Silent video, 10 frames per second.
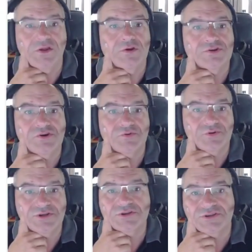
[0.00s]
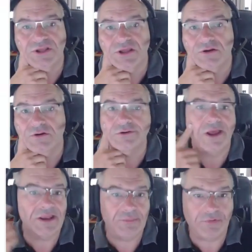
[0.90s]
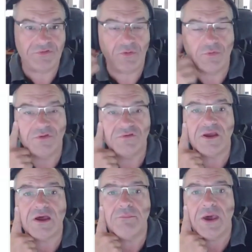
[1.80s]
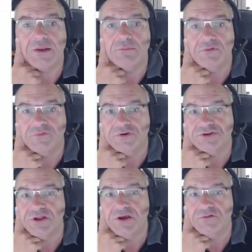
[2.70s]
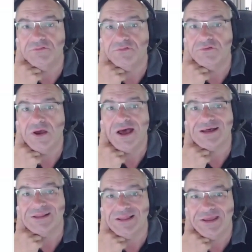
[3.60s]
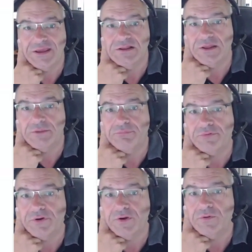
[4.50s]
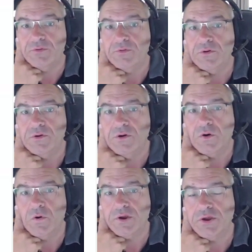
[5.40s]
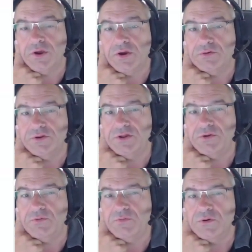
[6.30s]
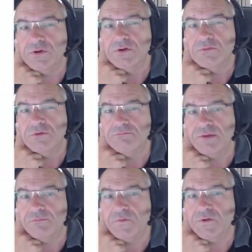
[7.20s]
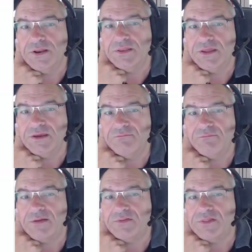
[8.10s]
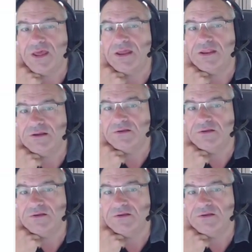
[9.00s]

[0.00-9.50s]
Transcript: the users are using or 90% were using a compatible version of a client like Pro or Go. Do you remember anything about that?